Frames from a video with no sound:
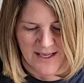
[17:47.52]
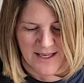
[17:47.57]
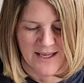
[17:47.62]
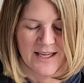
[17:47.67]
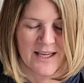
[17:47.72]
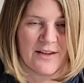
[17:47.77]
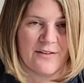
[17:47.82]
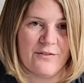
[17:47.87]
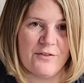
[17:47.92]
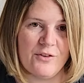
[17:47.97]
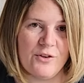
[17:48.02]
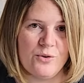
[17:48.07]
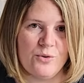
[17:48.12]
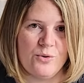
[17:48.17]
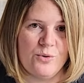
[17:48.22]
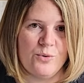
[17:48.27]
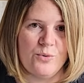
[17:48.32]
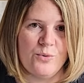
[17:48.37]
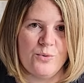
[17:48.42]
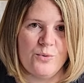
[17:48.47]
if
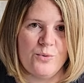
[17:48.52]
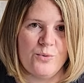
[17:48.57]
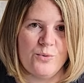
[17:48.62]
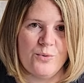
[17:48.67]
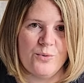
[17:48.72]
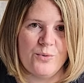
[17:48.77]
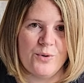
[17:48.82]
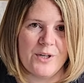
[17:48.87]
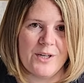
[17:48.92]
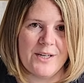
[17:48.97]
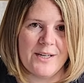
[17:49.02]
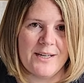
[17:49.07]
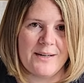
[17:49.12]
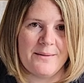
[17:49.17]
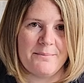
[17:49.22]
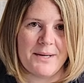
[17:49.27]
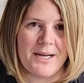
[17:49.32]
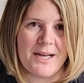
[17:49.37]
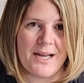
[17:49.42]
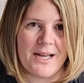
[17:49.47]
you
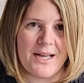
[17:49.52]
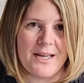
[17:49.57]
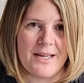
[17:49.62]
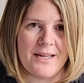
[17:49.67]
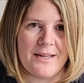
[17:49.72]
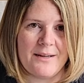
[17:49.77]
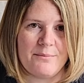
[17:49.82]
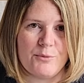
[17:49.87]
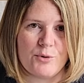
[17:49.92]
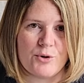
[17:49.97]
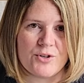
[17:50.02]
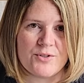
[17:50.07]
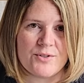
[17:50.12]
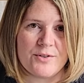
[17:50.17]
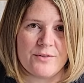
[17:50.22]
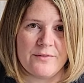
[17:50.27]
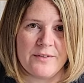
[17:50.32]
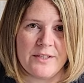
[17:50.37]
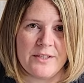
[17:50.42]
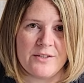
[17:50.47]
buy more
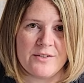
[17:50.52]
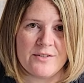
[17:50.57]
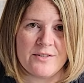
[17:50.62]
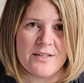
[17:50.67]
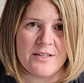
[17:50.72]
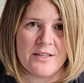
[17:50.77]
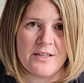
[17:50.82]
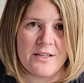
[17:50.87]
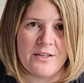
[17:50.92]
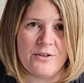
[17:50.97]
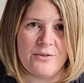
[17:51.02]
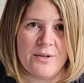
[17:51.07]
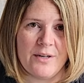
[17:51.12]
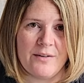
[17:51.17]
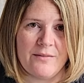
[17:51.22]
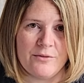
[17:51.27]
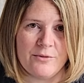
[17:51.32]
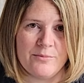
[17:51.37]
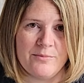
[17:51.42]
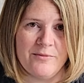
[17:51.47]
souvenirs than you
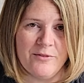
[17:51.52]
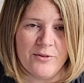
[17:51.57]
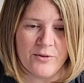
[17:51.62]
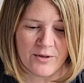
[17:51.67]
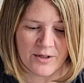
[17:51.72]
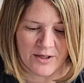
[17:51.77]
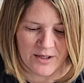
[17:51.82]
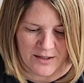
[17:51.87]
have room for,